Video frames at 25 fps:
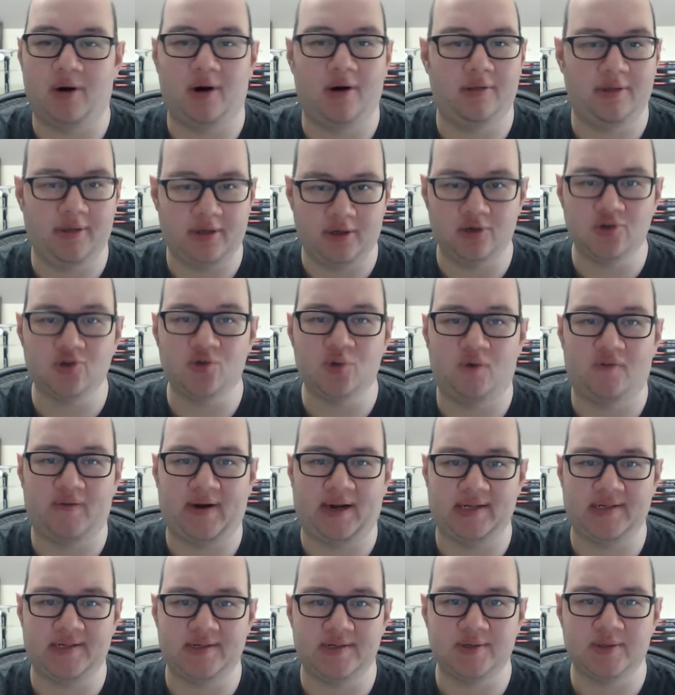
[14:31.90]
usual
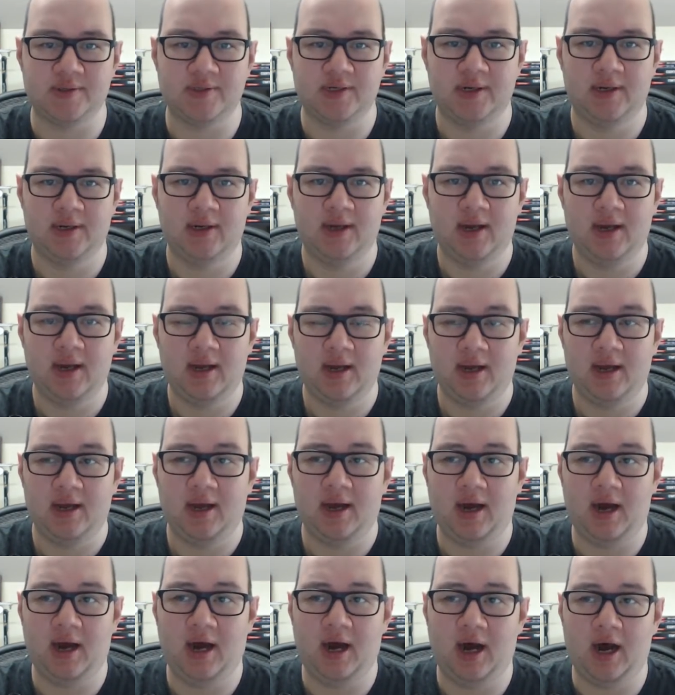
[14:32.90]
vices,
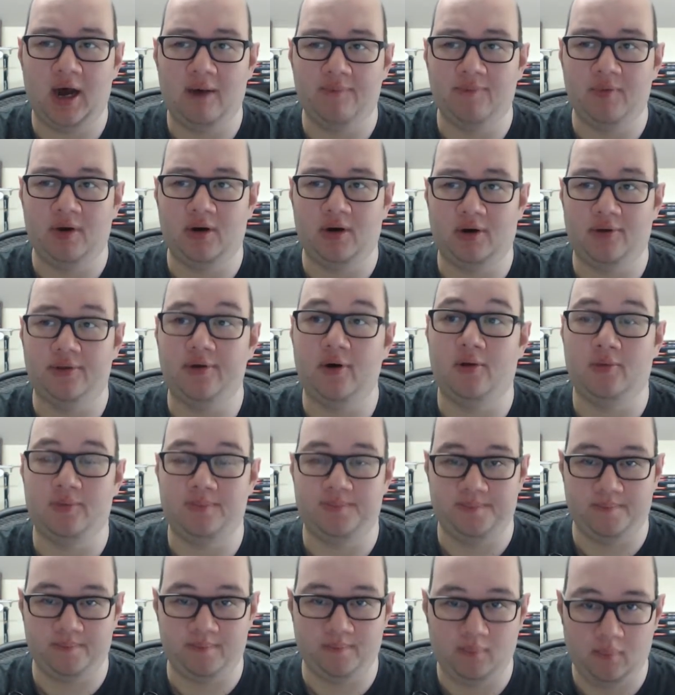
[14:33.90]
although
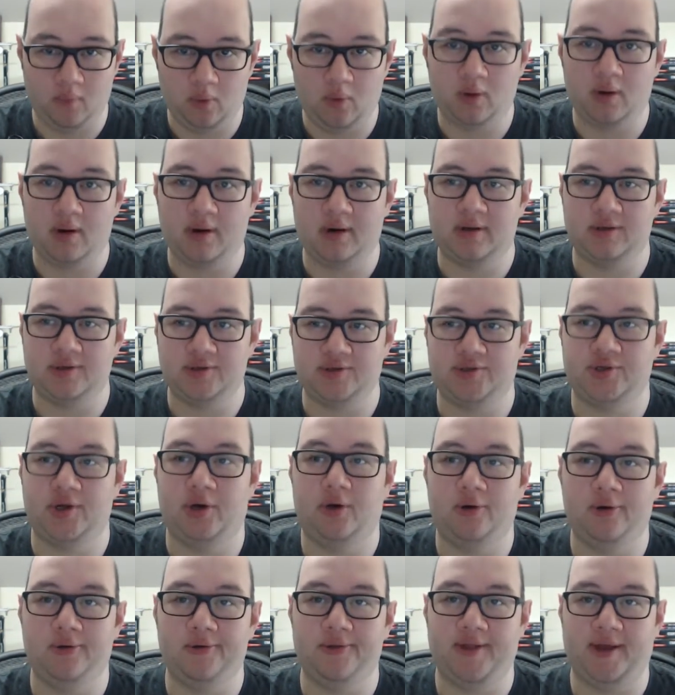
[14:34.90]
more
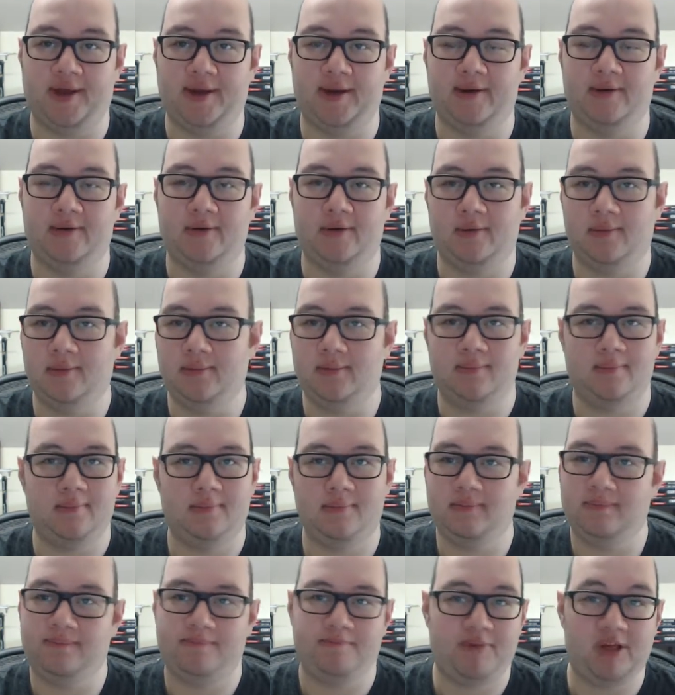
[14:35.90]
so than
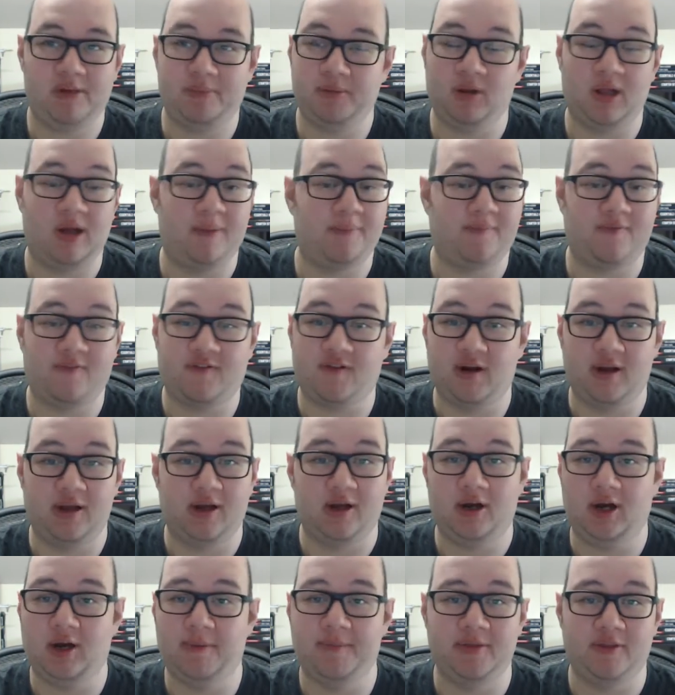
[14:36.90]
people
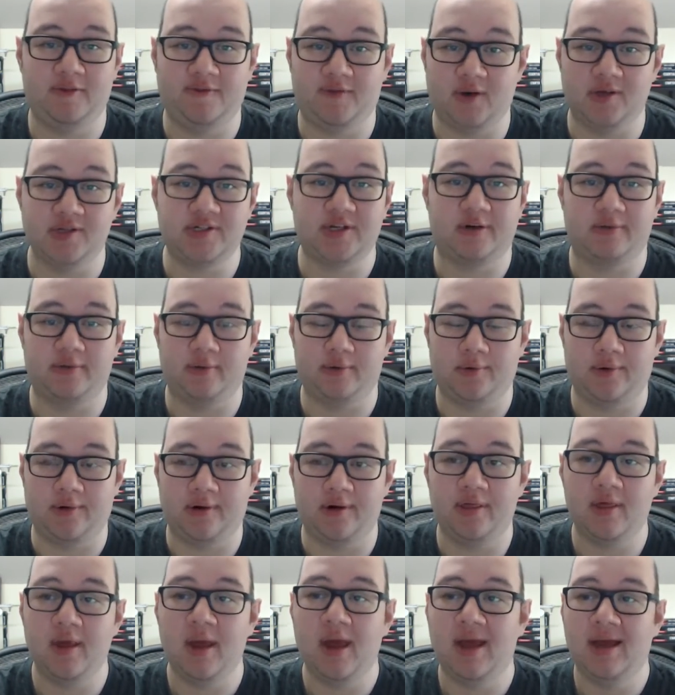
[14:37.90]
up in the frontier of the
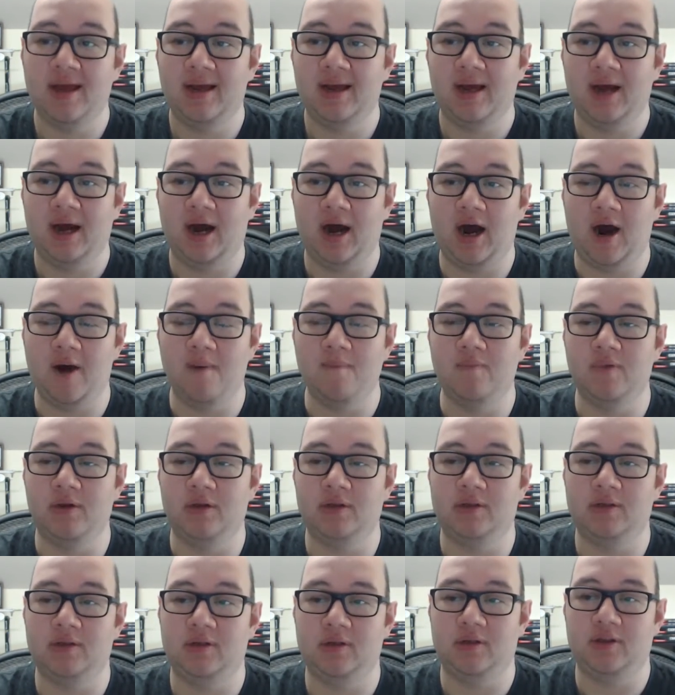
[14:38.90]
north.
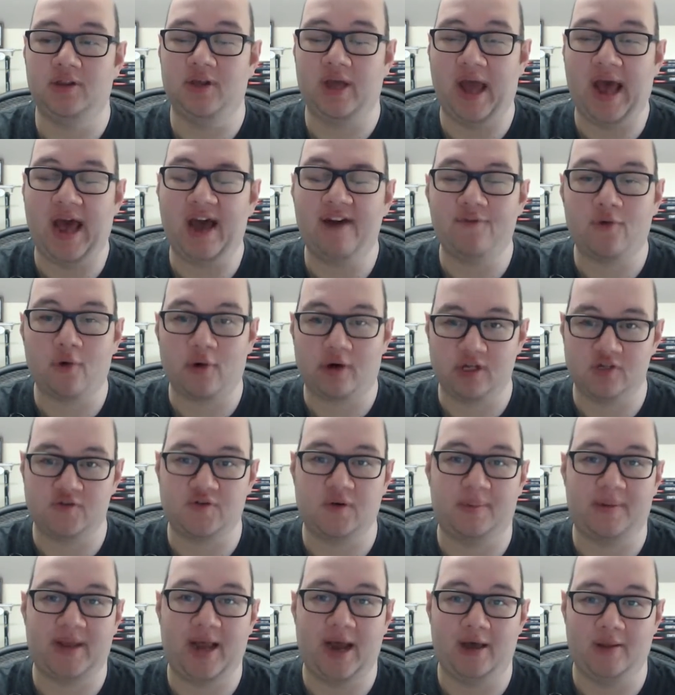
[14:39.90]
The half-orc is
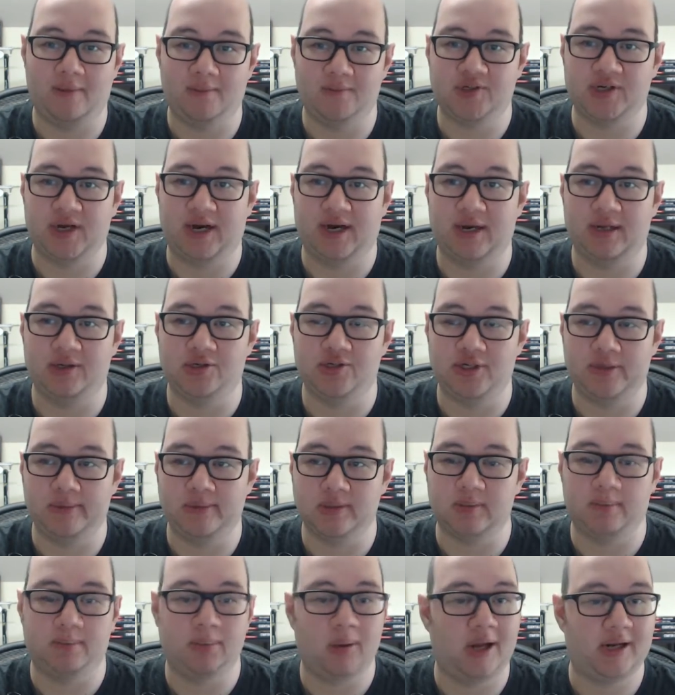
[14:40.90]
from Kalimshite, and she was
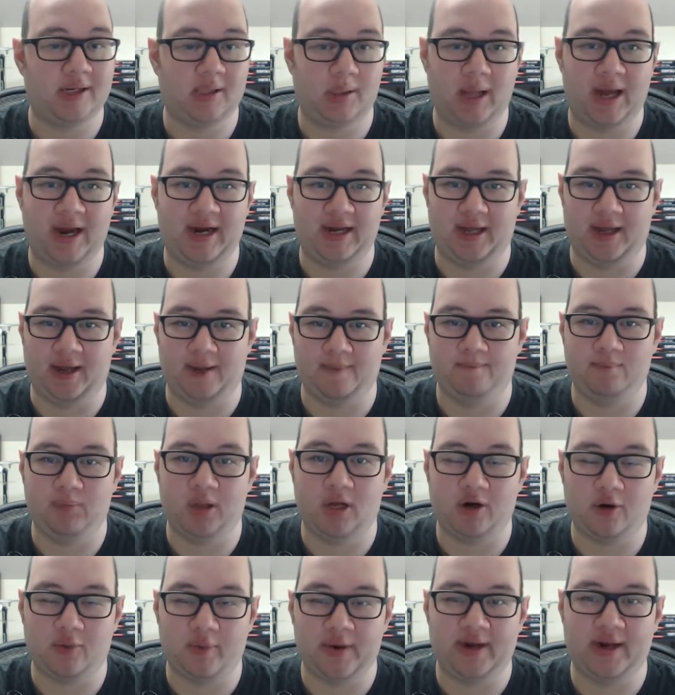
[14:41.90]
a blood
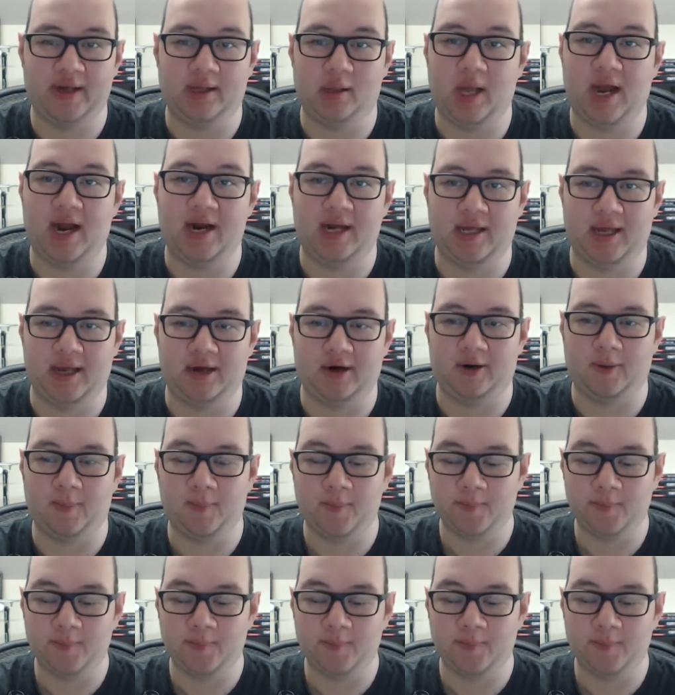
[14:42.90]
arena gladiator